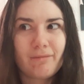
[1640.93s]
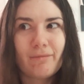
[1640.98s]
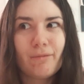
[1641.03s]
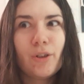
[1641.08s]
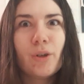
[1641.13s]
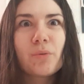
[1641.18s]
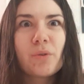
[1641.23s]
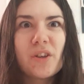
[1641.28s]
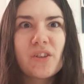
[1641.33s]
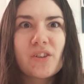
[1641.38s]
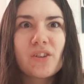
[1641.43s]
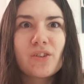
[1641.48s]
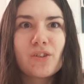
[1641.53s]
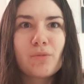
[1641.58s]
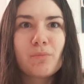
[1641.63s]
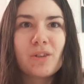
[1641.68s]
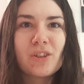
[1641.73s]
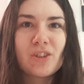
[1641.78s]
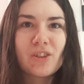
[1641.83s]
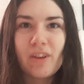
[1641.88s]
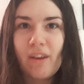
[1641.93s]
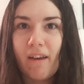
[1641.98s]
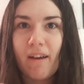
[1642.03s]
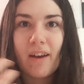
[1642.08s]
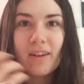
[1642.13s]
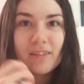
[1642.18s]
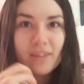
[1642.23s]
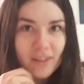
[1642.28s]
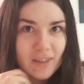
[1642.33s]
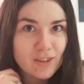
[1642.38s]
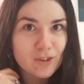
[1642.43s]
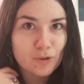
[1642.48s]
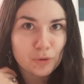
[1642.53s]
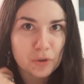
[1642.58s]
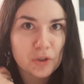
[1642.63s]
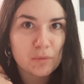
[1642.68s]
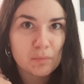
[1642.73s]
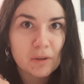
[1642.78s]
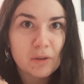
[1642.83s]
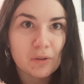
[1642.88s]
no reason to be scared it's your
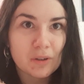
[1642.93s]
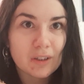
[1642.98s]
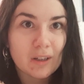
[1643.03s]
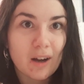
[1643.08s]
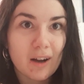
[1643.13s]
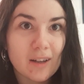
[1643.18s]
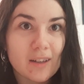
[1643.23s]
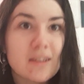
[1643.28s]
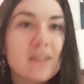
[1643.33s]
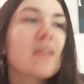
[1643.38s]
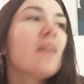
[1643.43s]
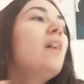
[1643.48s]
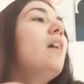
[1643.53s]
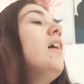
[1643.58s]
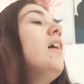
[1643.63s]
spirit guides